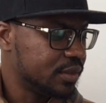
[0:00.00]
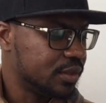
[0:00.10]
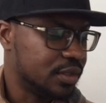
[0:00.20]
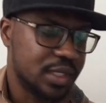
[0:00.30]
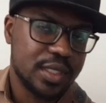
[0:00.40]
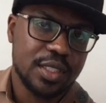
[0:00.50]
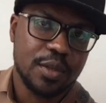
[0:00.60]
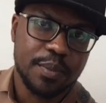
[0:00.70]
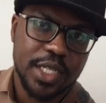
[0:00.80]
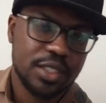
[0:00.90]
So this is a
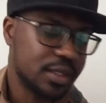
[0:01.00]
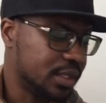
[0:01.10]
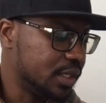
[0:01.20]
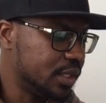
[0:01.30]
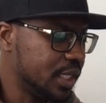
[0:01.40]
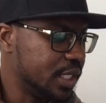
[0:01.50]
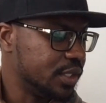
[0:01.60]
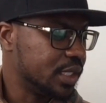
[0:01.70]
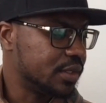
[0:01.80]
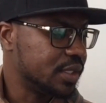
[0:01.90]
major third, and you
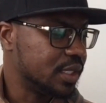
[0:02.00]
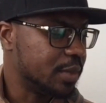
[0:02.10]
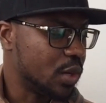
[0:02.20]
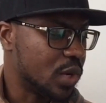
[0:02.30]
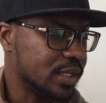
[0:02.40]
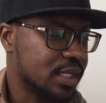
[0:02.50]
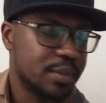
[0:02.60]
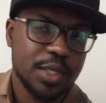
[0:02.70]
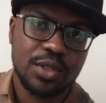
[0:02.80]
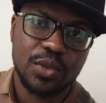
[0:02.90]
decrease it by one
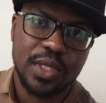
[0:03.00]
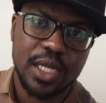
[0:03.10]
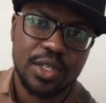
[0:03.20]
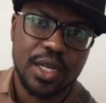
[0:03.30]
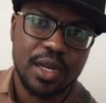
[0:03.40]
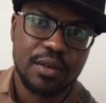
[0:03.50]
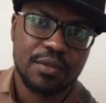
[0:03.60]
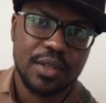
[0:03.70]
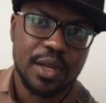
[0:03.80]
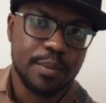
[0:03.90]
semitone, then you have
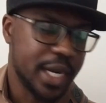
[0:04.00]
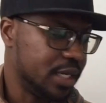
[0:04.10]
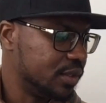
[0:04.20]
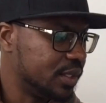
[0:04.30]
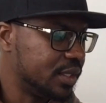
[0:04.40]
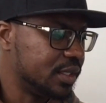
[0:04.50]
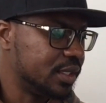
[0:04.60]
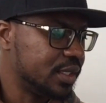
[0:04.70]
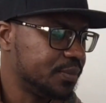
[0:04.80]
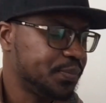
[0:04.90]
a minor third.
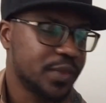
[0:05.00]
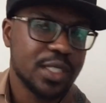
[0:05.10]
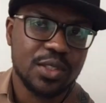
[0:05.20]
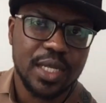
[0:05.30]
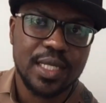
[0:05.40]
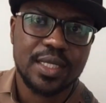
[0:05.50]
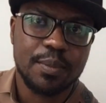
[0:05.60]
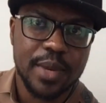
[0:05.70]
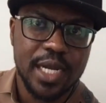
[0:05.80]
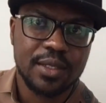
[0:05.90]
So that's a
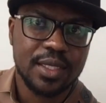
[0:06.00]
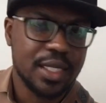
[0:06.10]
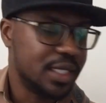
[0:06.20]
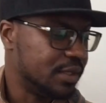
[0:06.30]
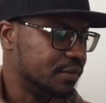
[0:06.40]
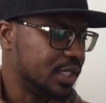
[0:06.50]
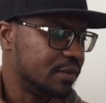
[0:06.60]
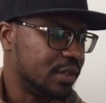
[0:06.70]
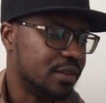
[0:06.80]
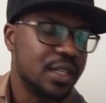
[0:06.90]
minor third
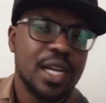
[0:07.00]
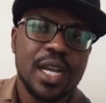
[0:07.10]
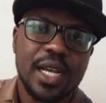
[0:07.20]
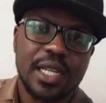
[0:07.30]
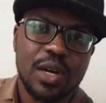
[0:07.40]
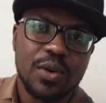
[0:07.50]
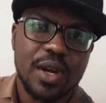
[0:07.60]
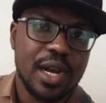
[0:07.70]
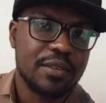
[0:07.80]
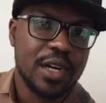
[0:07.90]
interval, and that will
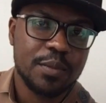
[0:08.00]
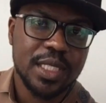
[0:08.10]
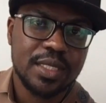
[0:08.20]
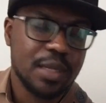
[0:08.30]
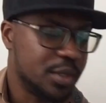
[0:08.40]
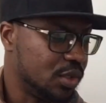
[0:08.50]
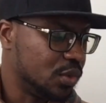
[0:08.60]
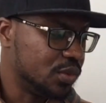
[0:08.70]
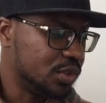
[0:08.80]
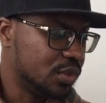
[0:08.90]
have how many
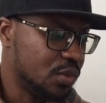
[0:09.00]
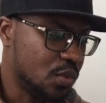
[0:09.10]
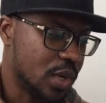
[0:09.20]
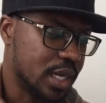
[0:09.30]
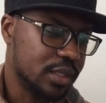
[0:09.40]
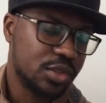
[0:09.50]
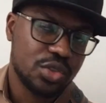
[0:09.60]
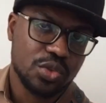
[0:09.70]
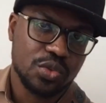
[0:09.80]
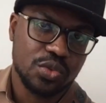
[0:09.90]
semitones? 1,
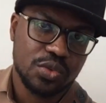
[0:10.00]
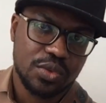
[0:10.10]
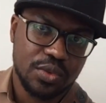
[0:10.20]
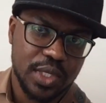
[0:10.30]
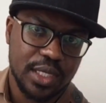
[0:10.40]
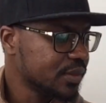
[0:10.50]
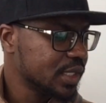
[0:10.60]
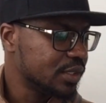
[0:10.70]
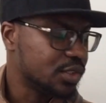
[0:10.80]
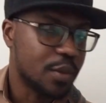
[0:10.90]
2, 3.
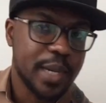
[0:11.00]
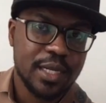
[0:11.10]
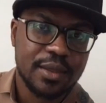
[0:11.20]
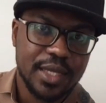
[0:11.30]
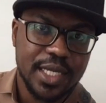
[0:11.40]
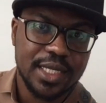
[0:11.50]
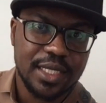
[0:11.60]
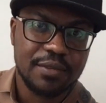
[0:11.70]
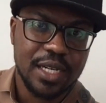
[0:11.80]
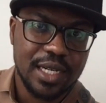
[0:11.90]
So minor third
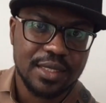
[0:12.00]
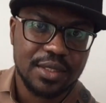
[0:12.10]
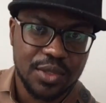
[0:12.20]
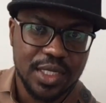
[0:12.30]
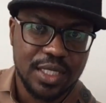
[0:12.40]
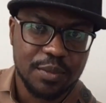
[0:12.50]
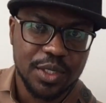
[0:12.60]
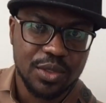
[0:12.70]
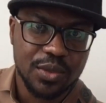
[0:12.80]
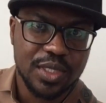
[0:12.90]
interval has 3
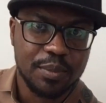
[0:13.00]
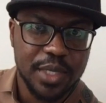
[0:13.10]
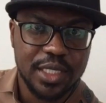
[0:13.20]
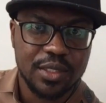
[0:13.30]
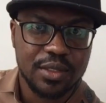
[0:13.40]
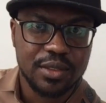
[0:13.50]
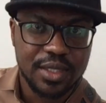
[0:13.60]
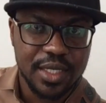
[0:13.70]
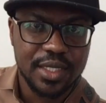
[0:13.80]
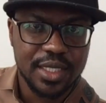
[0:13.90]
semitones, a major
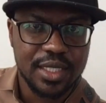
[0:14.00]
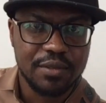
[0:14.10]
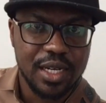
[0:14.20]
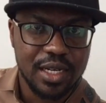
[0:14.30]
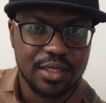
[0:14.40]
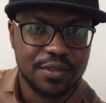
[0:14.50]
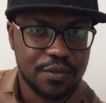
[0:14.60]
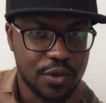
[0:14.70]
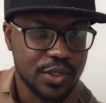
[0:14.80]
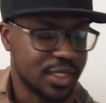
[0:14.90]
third interval has
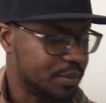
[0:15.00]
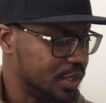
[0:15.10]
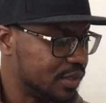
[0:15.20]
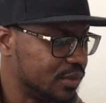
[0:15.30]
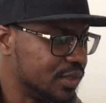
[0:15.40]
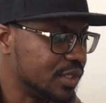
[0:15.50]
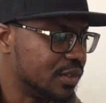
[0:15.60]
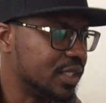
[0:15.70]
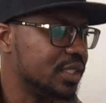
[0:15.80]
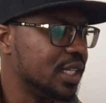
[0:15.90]
4 semitones. All
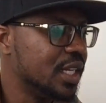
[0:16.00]
right.